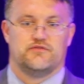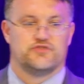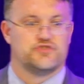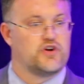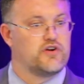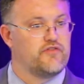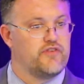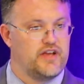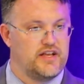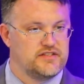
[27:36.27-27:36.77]

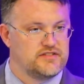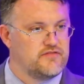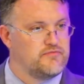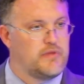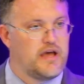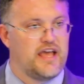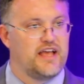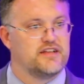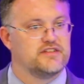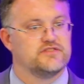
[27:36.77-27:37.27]
surveys
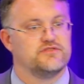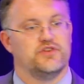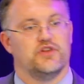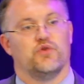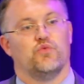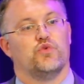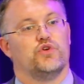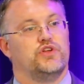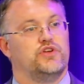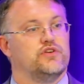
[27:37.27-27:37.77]
of banks,
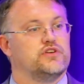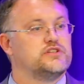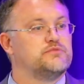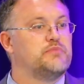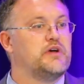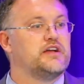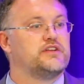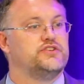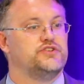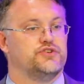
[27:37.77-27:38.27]
what do you
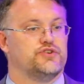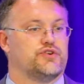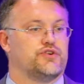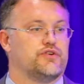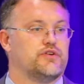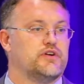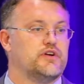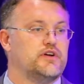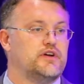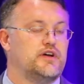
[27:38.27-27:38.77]
expect
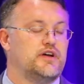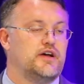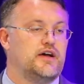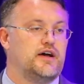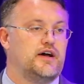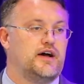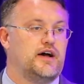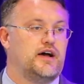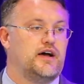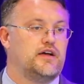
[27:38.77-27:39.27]
your
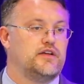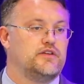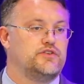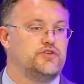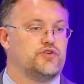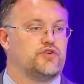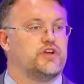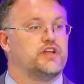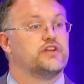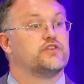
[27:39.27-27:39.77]

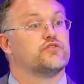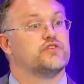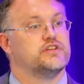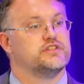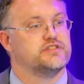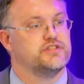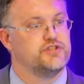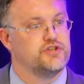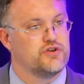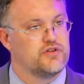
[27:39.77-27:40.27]

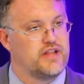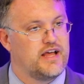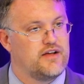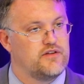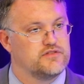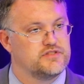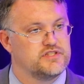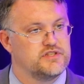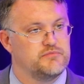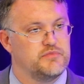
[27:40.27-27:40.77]
increase in your
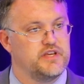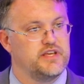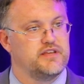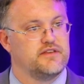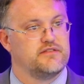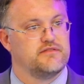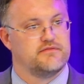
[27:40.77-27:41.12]
allowance to be?